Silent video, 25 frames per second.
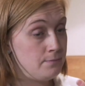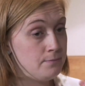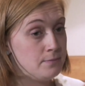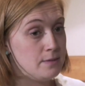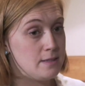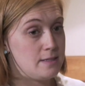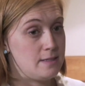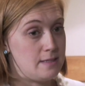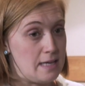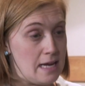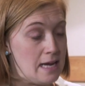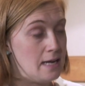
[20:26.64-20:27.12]

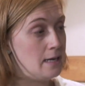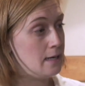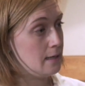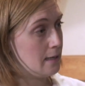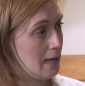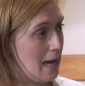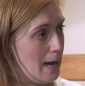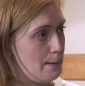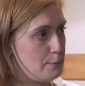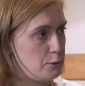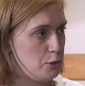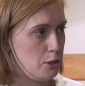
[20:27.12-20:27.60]
seen and
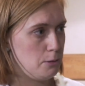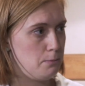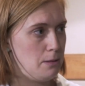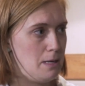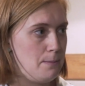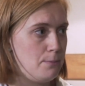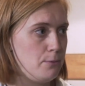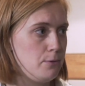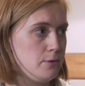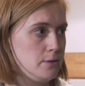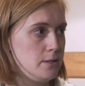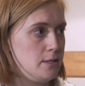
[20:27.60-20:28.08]
capturing
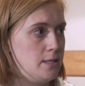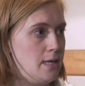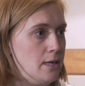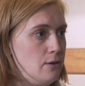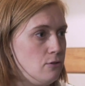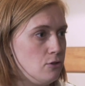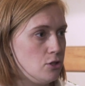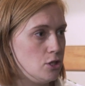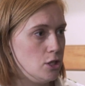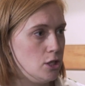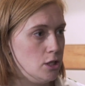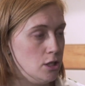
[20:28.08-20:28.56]
people's
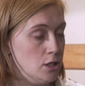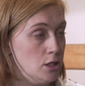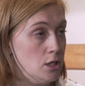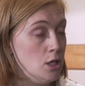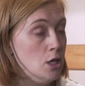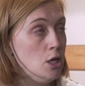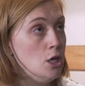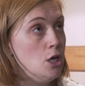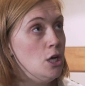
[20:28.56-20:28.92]
attention,